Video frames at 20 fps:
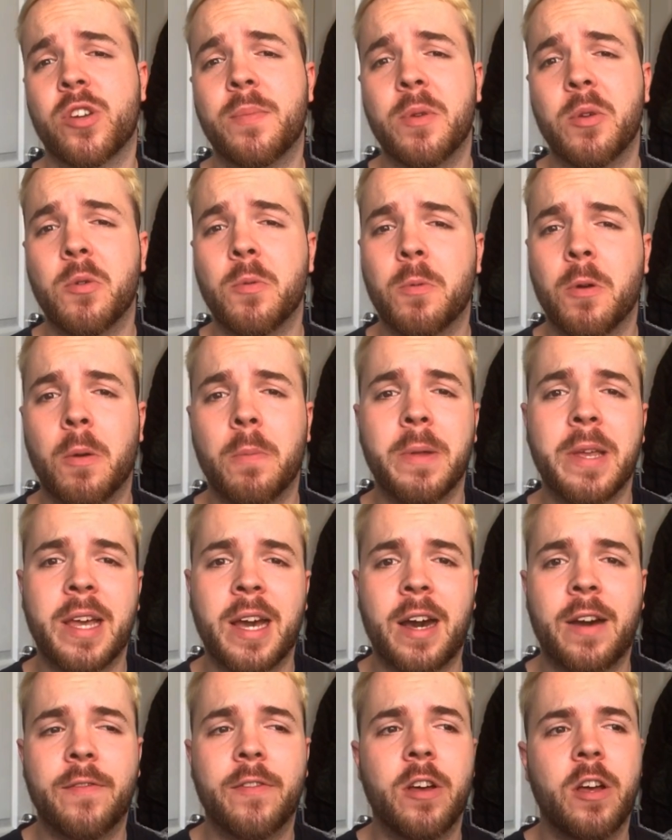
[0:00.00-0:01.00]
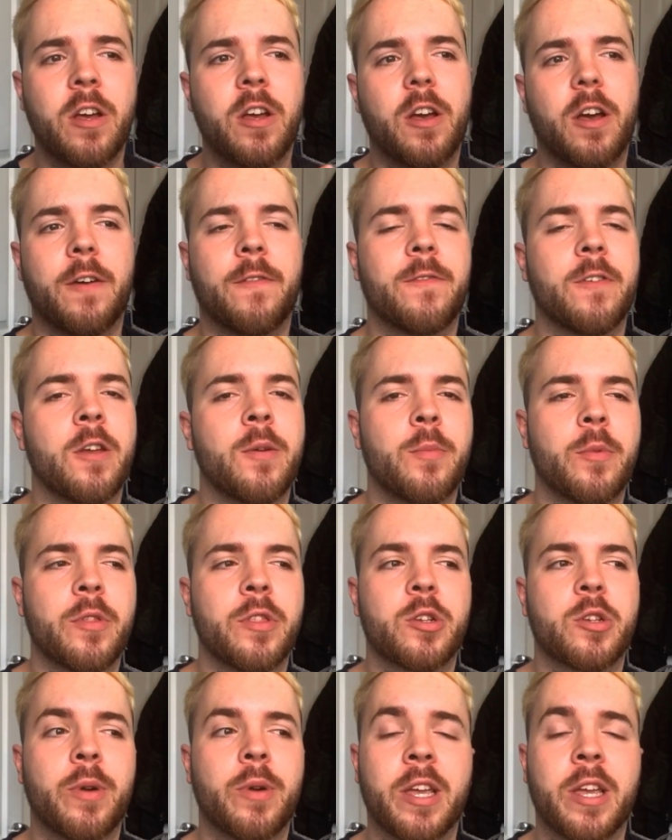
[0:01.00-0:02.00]
You would probably have a few
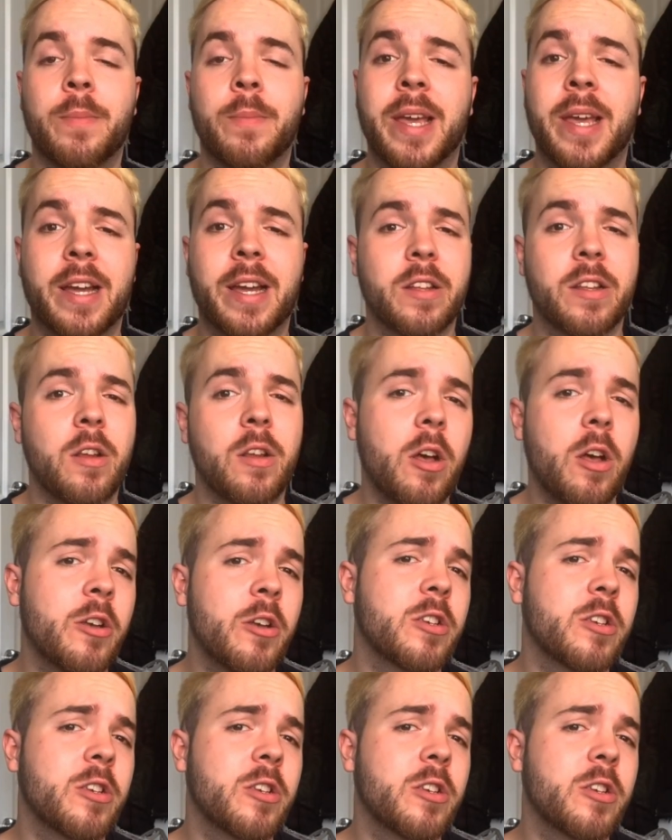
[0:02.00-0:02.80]
months where you're making a loss,